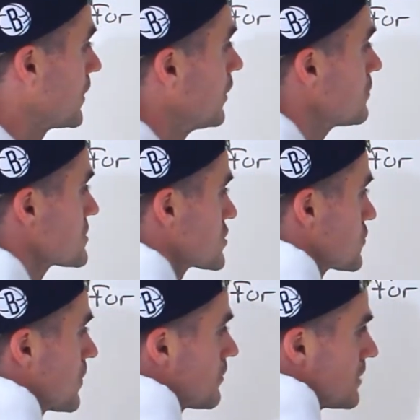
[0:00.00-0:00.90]
We know it's a
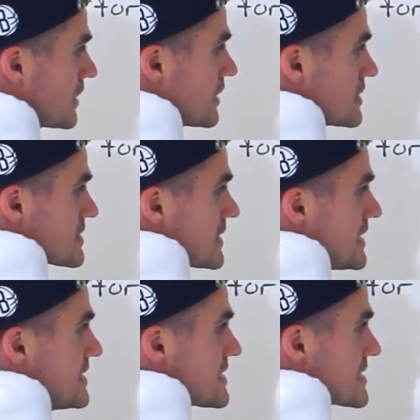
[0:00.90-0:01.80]
square because
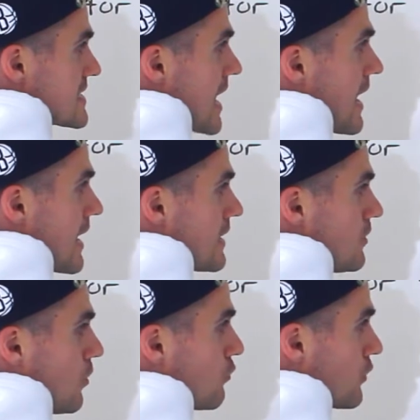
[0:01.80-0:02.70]
each side
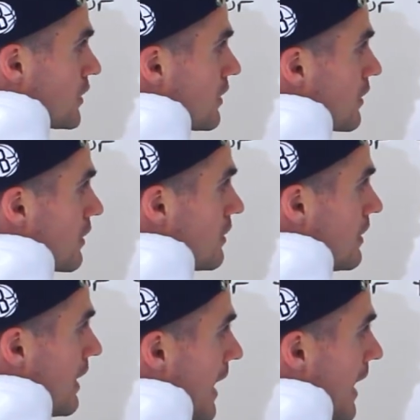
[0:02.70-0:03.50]
over here